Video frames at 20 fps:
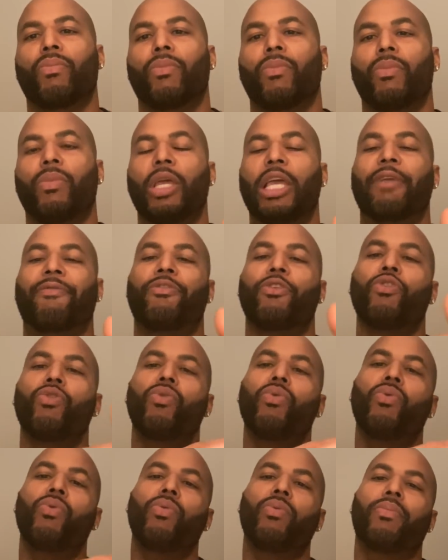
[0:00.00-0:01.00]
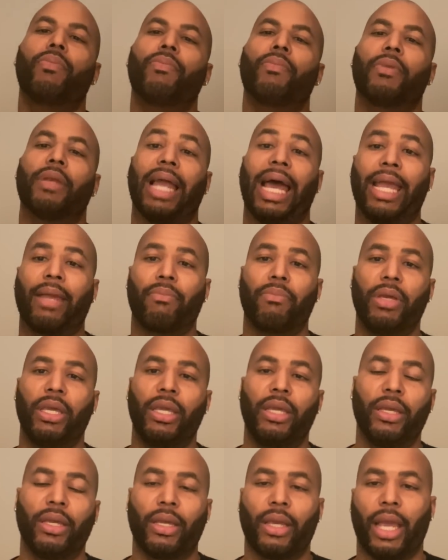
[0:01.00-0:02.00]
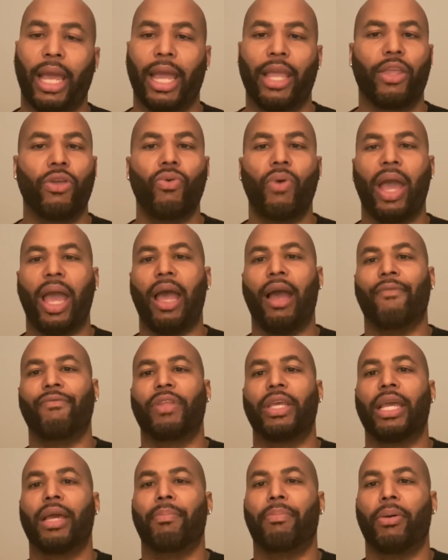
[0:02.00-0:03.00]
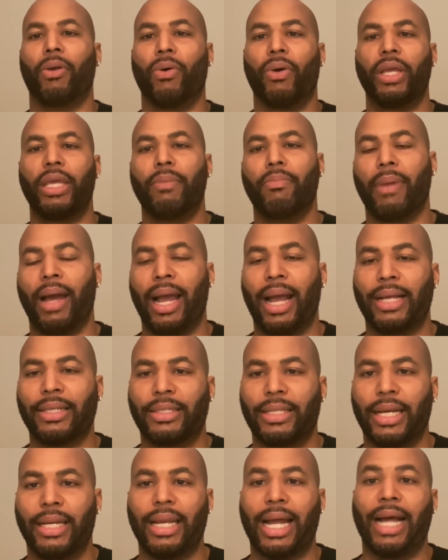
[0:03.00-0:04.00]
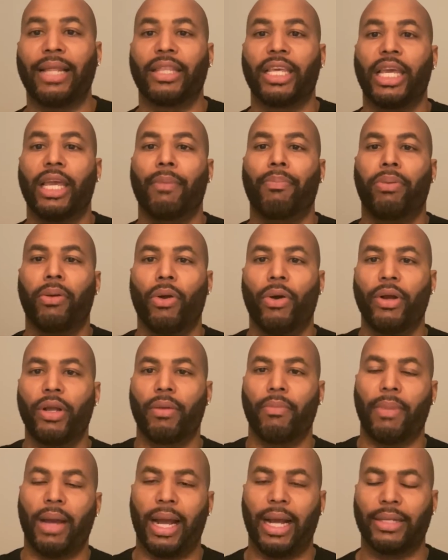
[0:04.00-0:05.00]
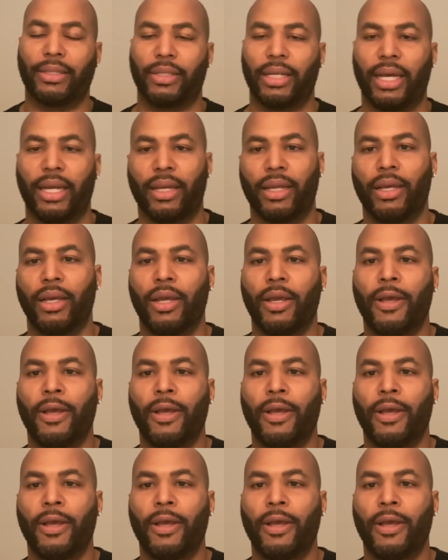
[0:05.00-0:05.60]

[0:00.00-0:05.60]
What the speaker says: if you, like me, and you have the employee mindset, not the employer mindset,